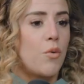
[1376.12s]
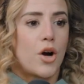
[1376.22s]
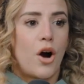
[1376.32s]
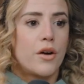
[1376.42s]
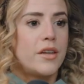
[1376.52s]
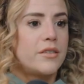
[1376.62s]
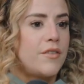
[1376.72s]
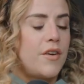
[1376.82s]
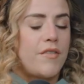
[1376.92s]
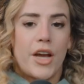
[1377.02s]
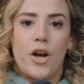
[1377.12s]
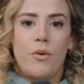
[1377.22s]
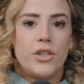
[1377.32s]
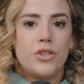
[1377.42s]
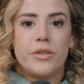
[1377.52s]
regardless of if I
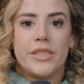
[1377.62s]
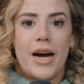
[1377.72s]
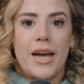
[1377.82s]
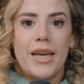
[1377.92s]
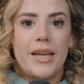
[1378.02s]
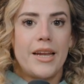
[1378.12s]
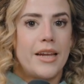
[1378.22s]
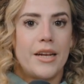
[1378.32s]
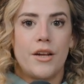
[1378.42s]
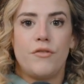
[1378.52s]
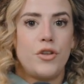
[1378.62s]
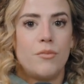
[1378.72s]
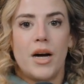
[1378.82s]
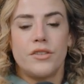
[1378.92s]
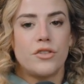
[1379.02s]
go into a diet in a few
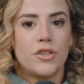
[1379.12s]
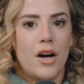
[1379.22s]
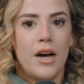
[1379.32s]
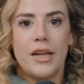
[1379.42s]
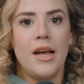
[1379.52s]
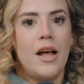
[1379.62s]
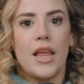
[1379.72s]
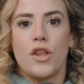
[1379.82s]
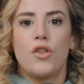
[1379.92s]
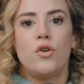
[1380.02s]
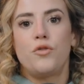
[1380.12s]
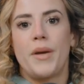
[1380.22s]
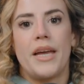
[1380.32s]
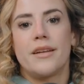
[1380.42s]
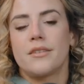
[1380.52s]
months or not, like, those
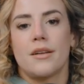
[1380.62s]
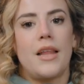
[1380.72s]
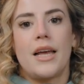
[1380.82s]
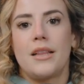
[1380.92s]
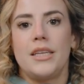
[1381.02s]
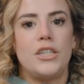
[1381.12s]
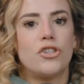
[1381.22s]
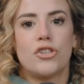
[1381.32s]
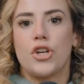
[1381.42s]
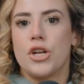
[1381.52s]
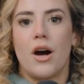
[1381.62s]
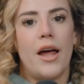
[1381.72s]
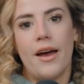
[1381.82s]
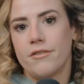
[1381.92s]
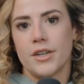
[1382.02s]
pants are likely just not
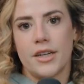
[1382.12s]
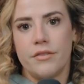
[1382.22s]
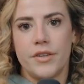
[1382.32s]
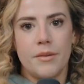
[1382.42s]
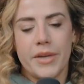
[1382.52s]
ever going to fit